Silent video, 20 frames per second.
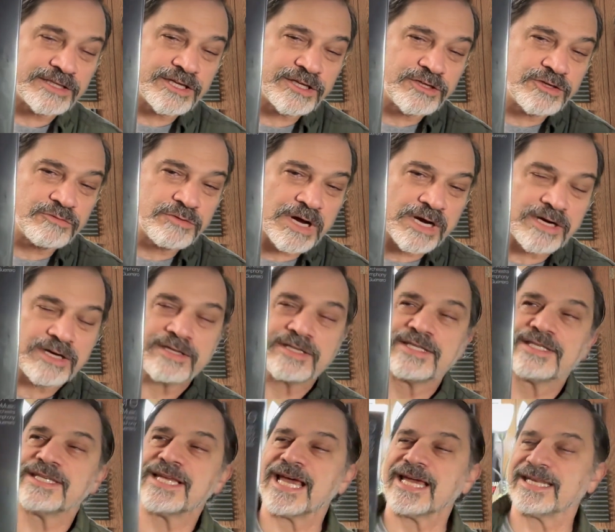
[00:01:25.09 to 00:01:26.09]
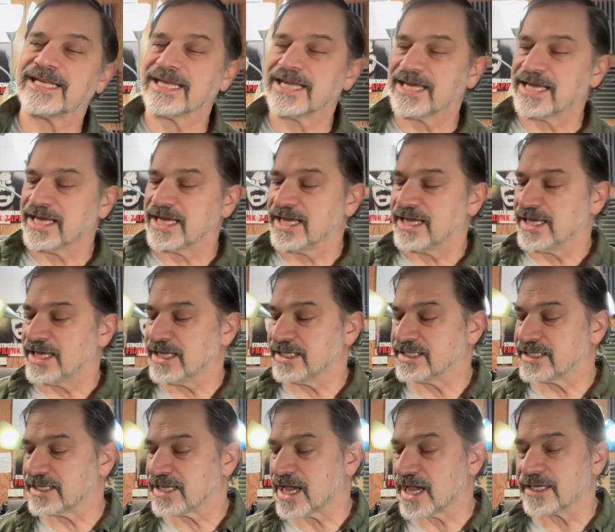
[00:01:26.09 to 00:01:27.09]
a 2-record set.
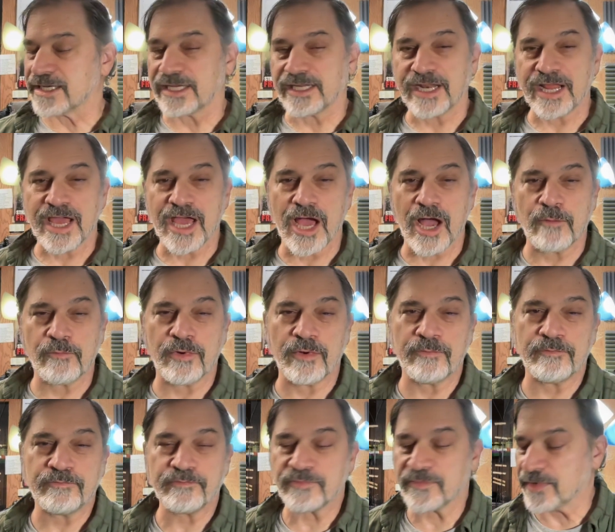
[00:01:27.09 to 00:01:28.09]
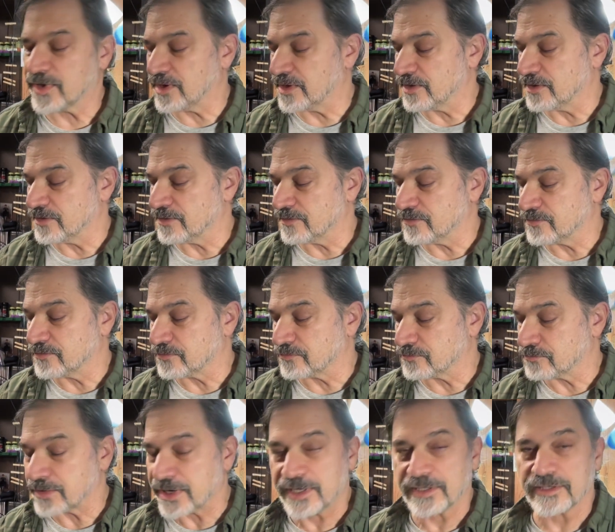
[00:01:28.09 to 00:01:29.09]
It's got an album of
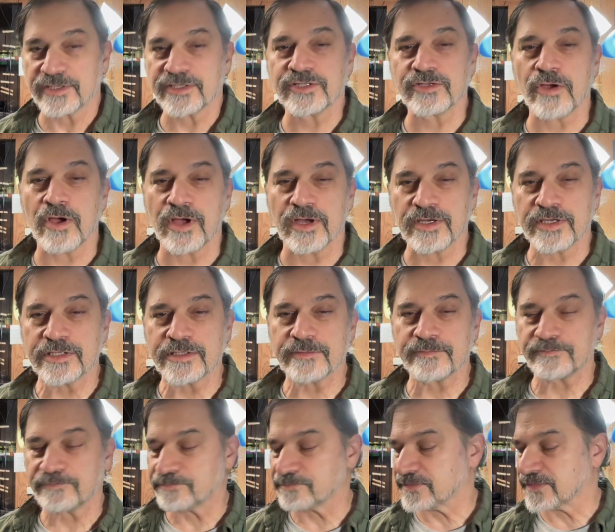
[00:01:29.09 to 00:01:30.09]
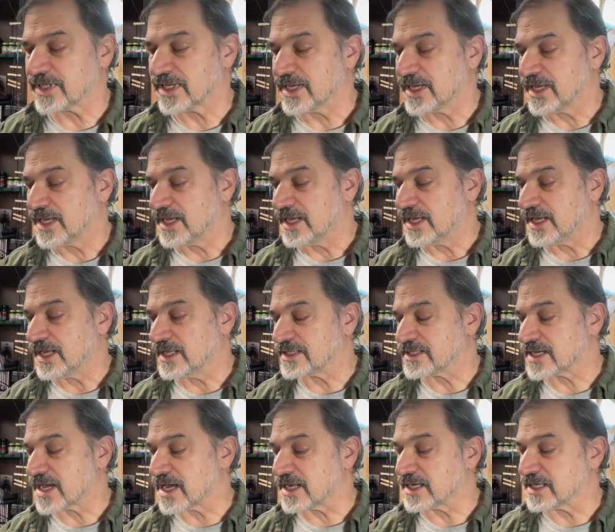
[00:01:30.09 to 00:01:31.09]
regular songs. It's
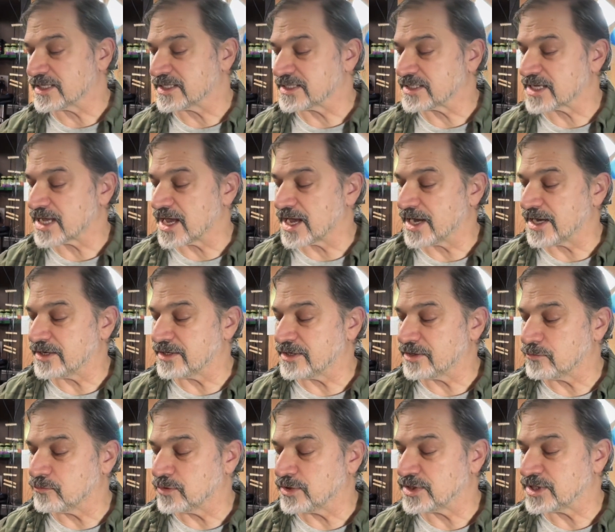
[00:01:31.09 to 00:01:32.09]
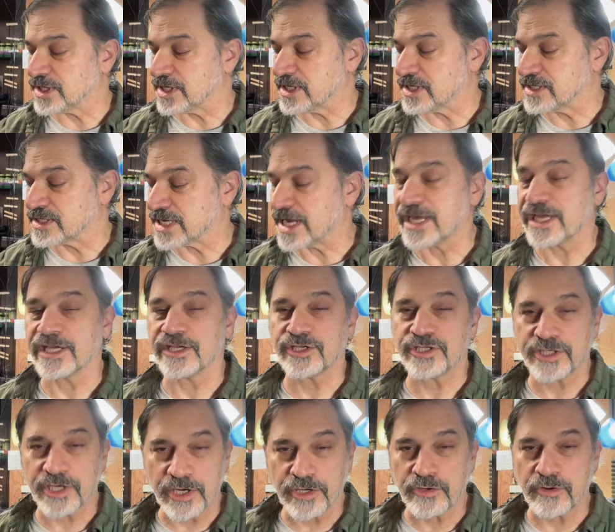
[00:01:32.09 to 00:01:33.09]
got a side which is a
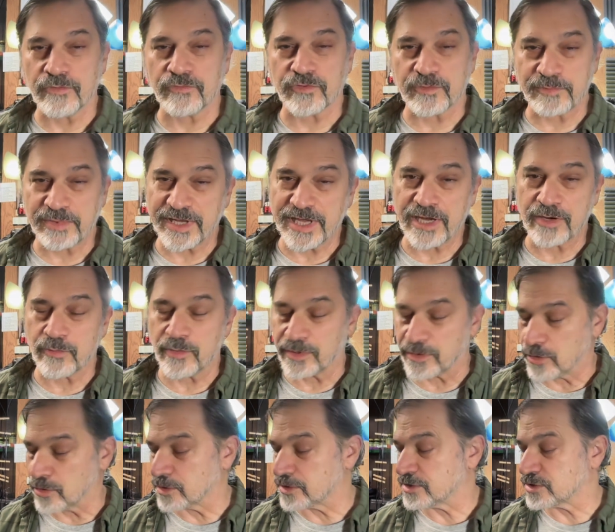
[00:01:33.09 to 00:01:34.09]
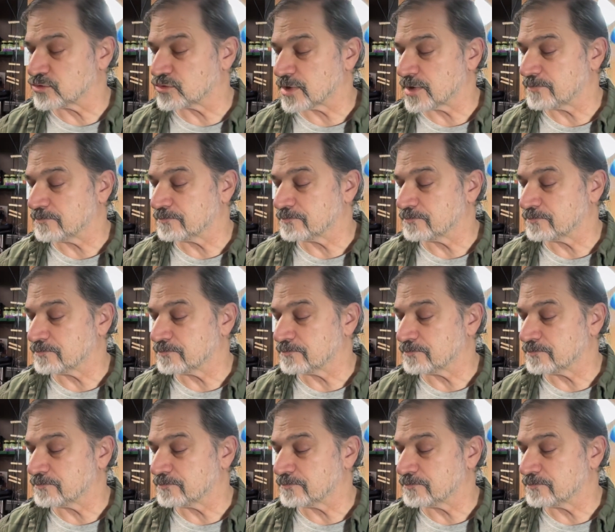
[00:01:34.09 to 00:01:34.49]
concerto for piano and orchestra.